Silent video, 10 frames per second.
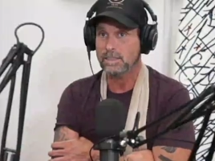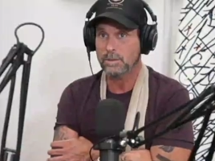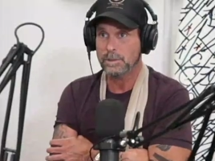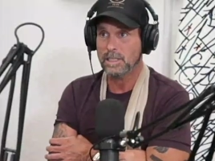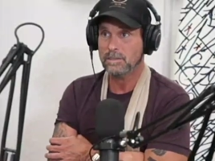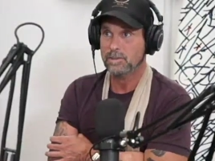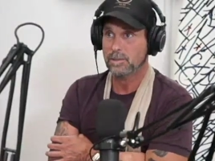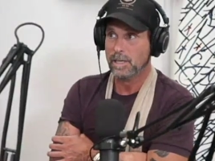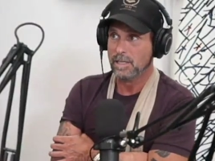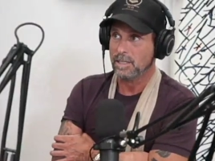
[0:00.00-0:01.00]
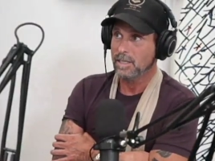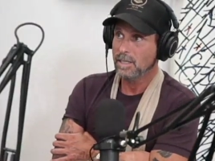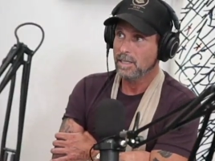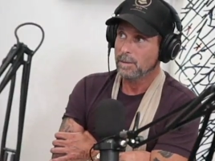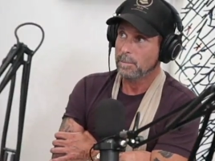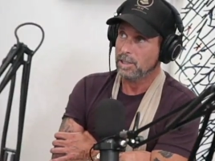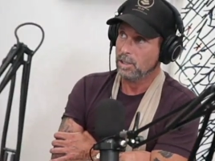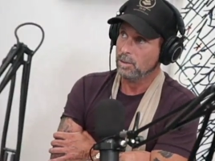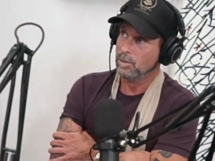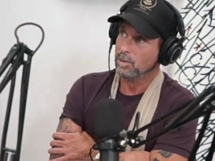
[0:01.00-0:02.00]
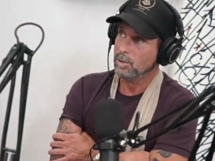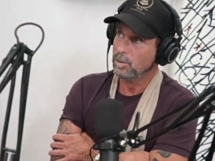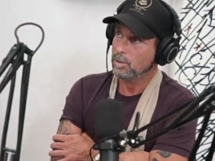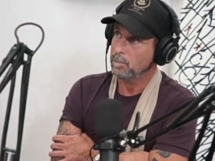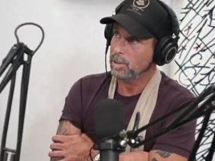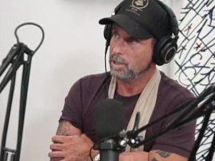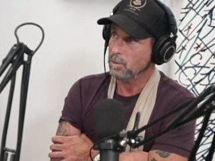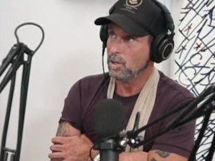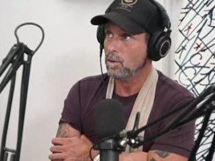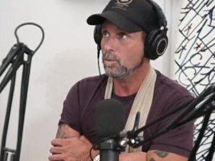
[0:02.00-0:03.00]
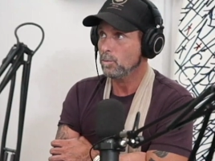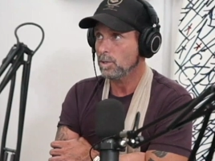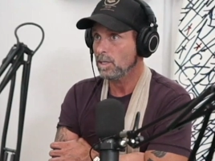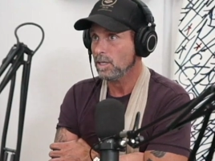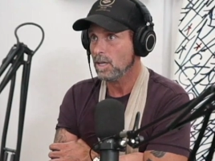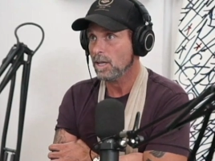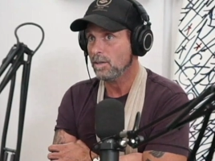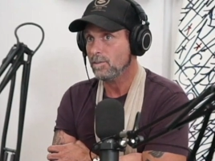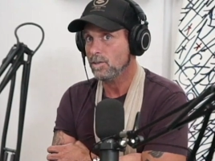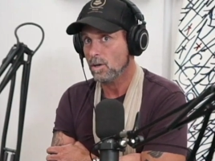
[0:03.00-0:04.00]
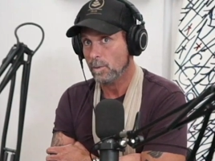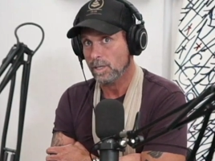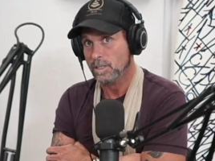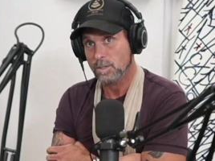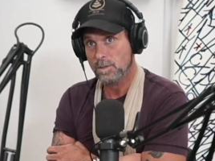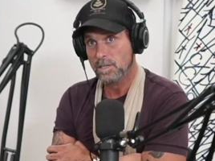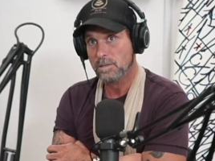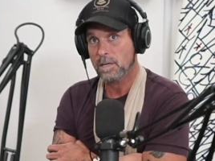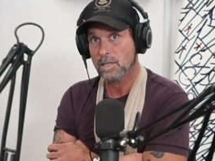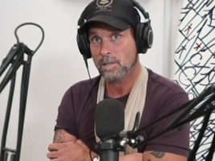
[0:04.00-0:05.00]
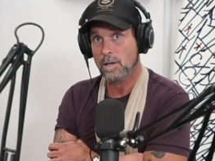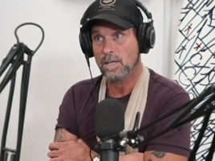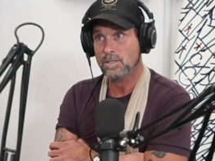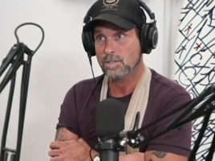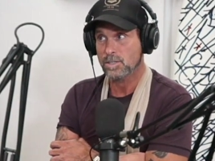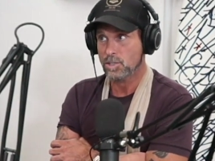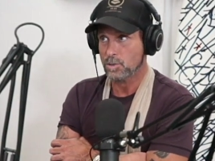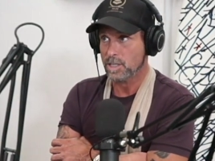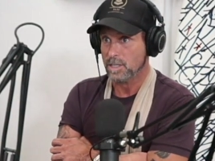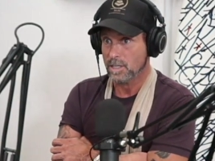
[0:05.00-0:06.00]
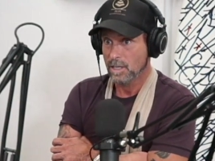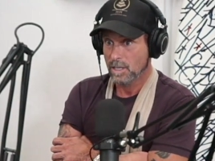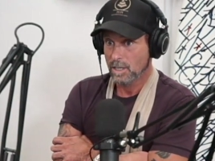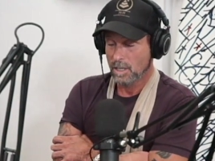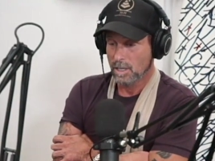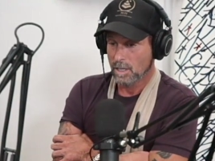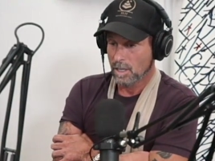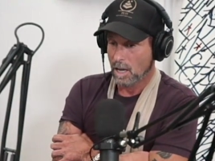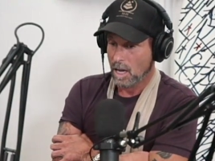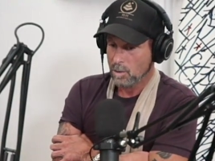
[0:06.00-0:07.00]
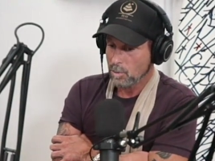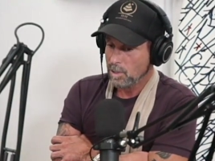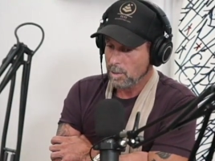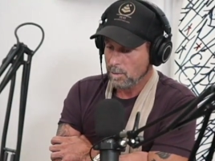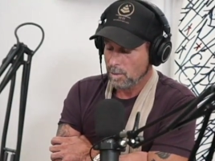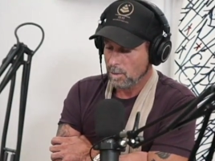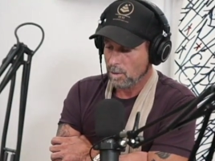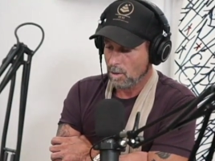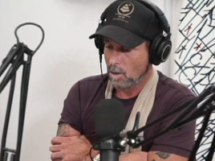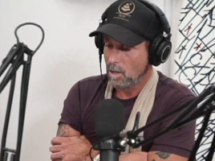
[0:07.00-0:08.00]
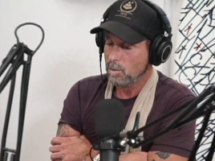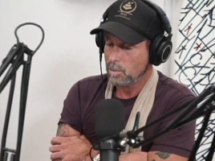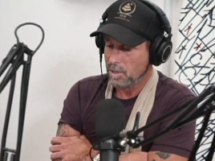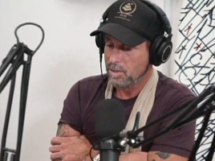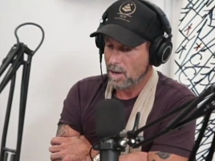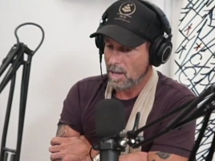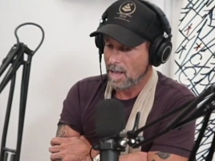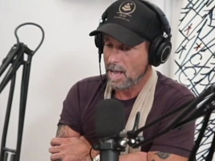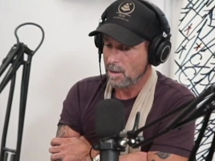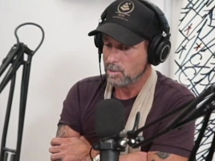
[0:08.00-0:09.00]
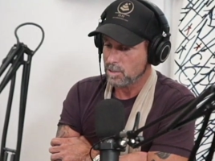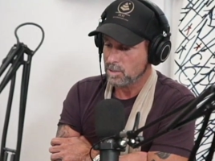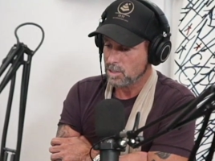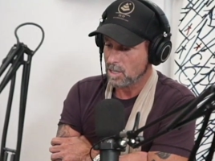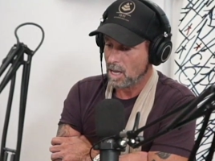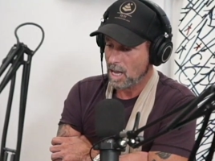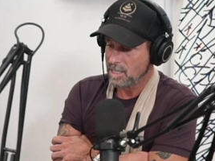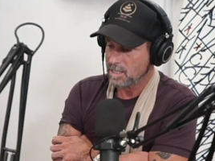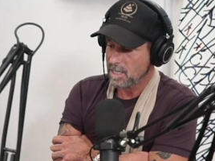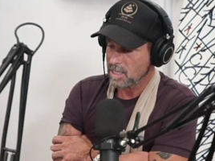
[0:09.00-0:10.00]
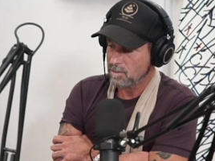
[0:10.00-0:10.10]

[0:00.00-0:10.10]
that we take for granted, but you, but you don't really not even knowing it. So think about like us on the street. I really all I really thought I had was just a high sense of